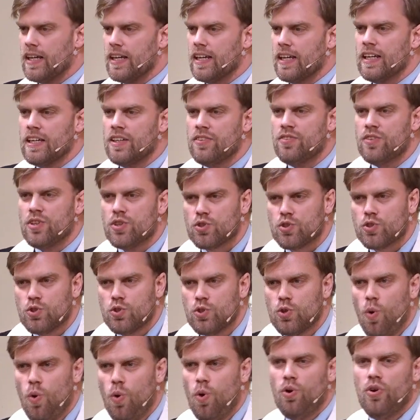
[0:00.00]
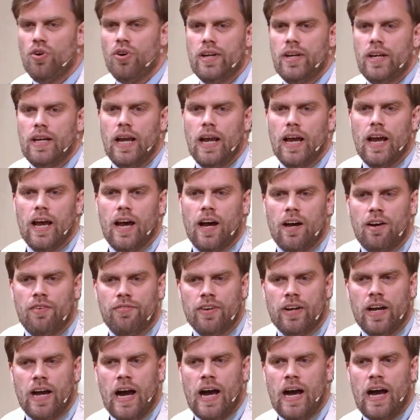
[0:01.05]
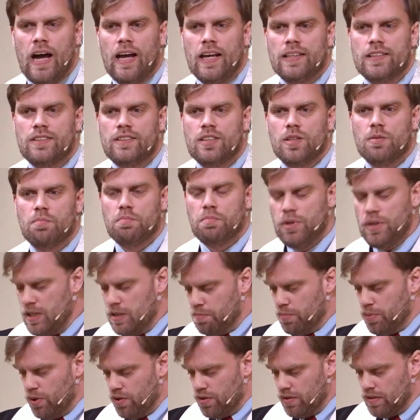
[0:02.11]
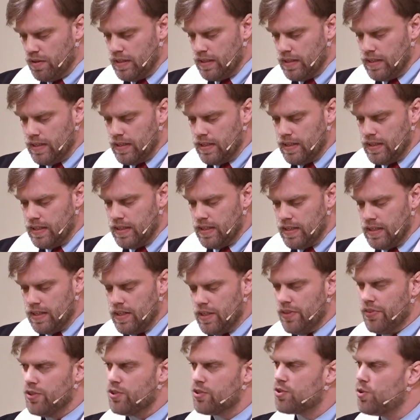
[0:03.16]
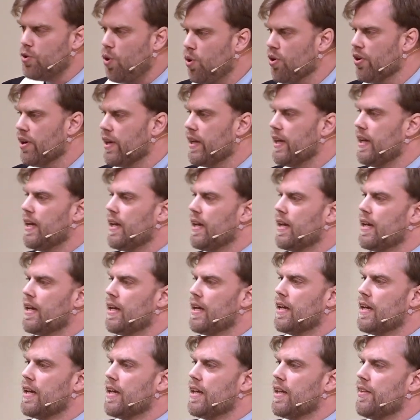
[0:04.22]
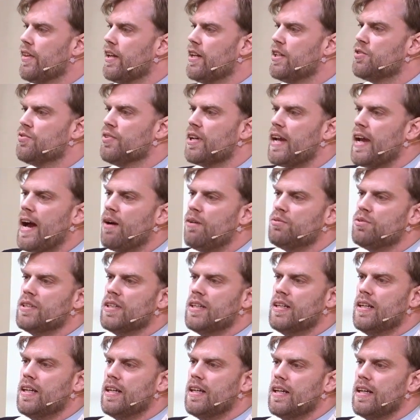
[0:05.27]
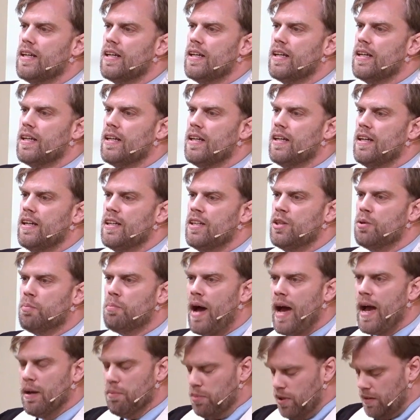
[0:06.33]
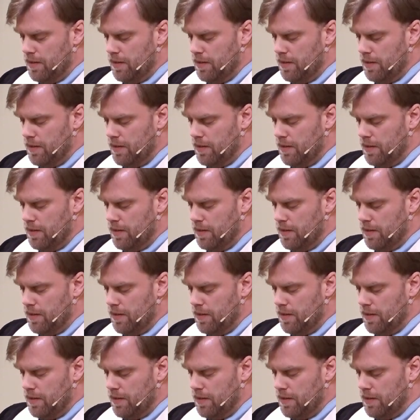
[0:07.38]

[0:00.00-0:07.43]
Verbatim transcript: in the story of God's people, the story that is recounted in the Bible.